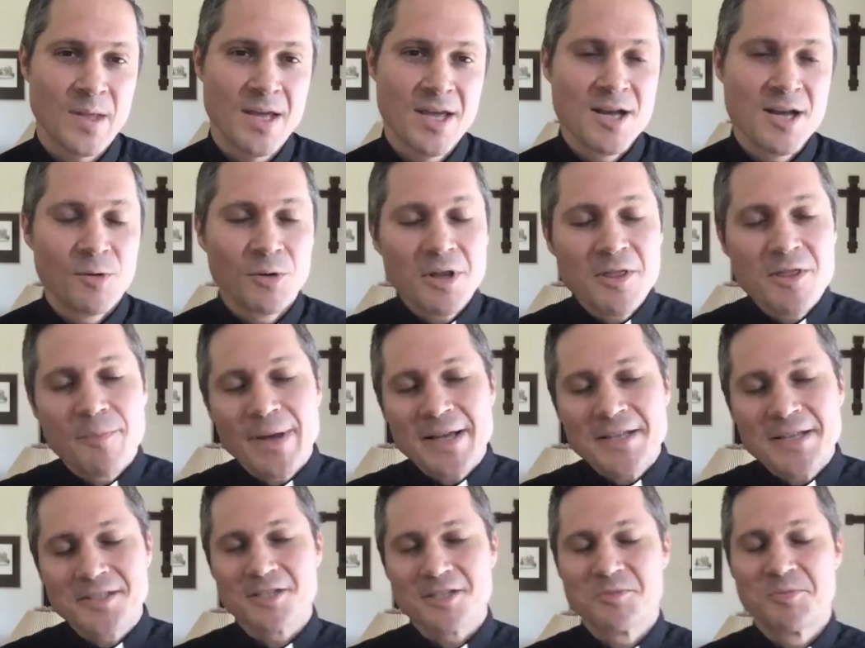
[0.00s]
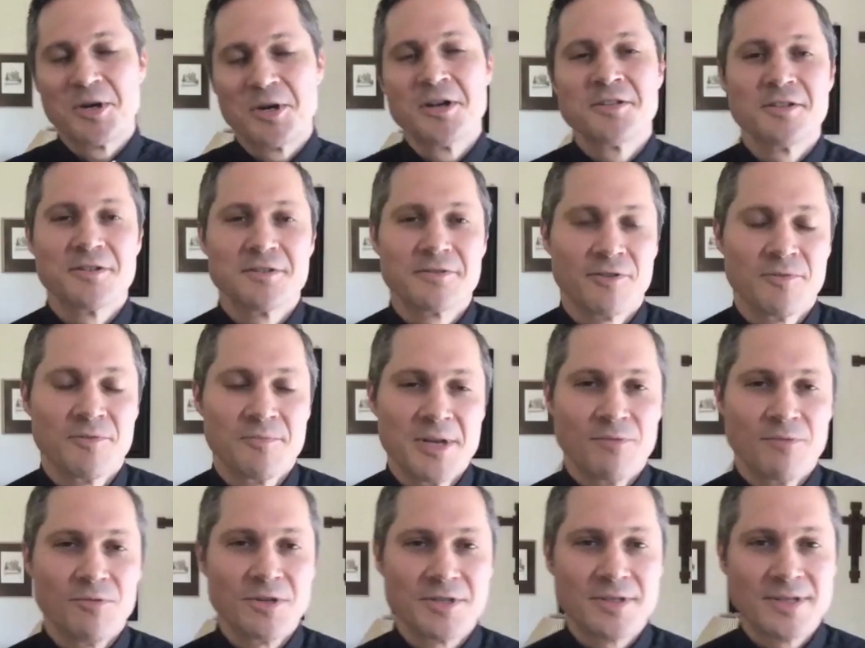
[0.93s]
One of the best experiences for
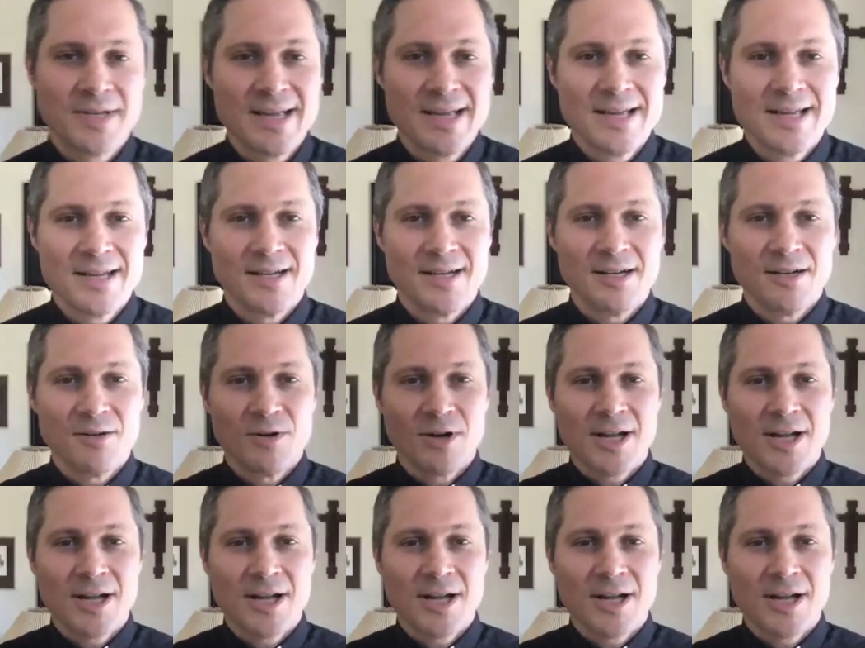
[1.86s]
me was uh,